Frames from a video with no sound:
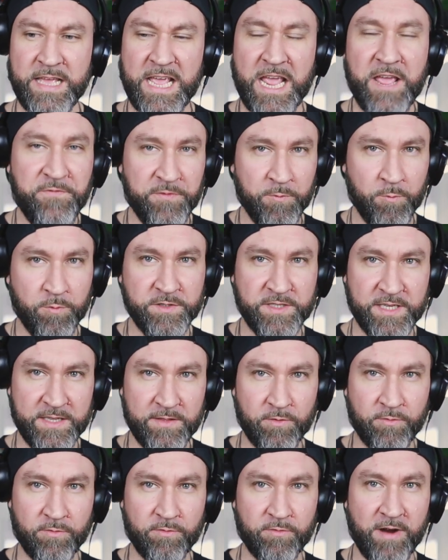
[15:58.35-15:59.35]
if it was in
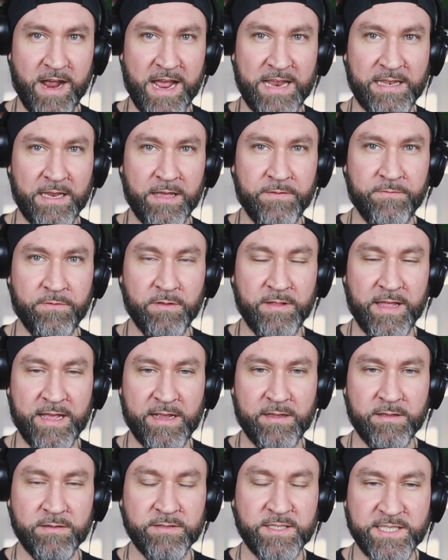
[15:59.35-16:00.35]
the right level,
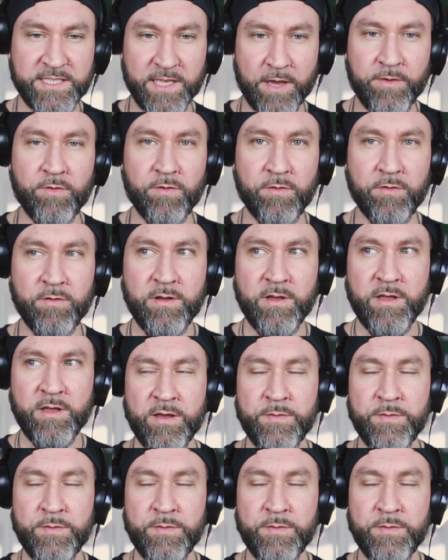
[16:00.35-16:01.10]
like subtle